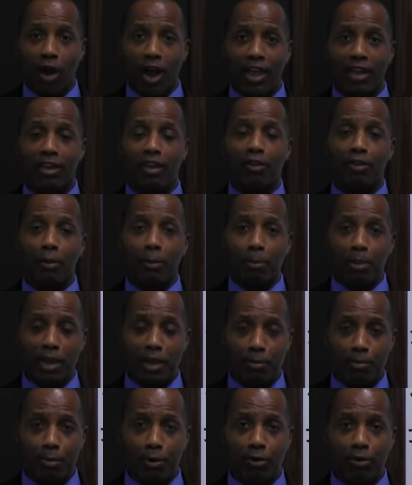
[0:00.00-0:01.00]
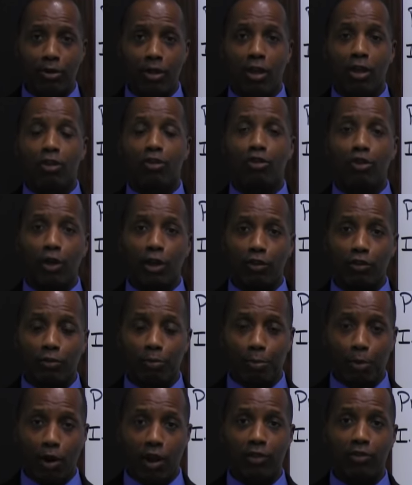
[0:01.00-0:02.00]
right of the people to
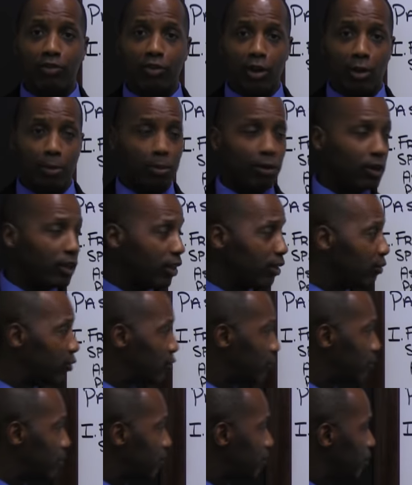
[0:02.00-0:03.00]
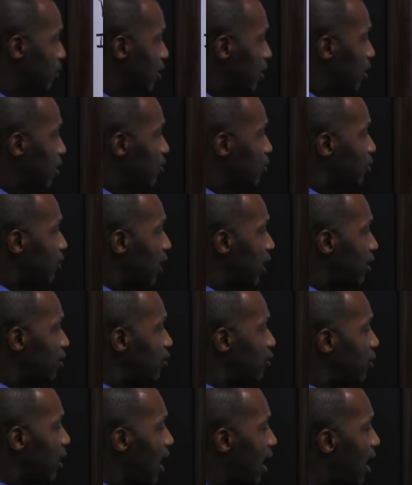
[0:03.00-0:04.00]
express their beliefs.
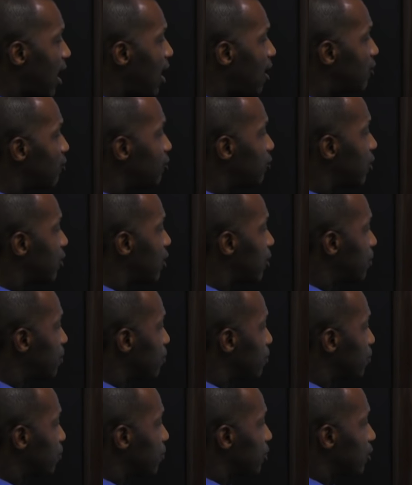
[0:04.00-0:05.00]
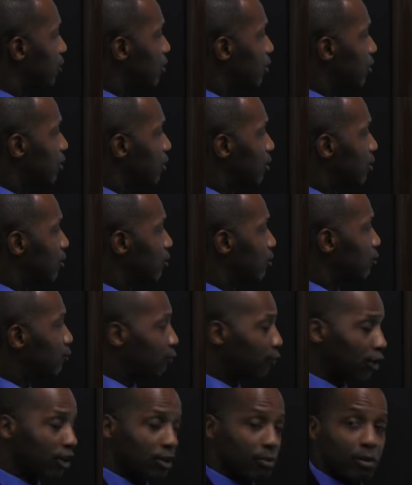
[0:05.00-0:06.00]
Then you have
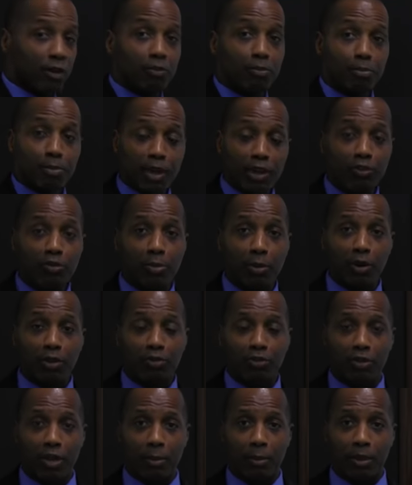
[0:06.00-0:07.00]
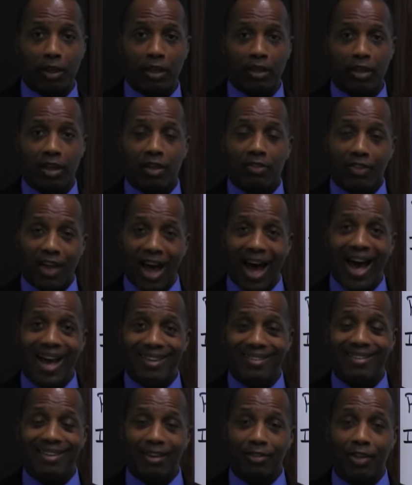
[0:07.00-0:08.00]
freedom of peaceable assembly, the
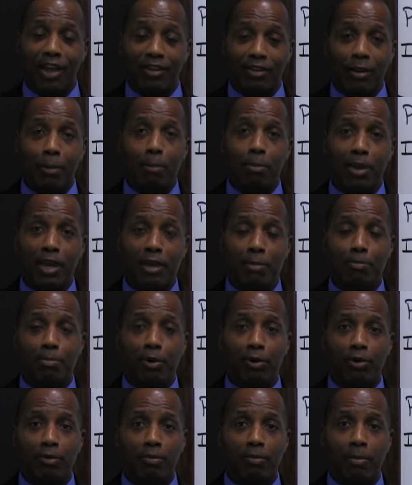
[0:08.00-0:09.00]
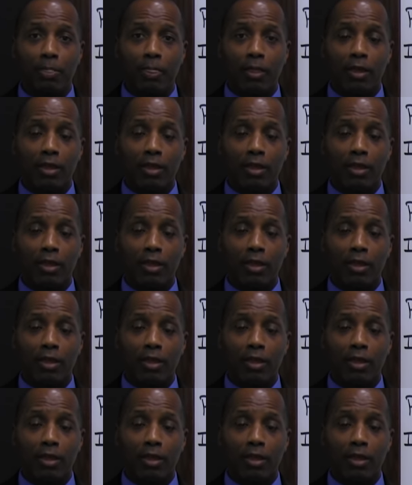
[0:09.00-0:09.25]
idea that the people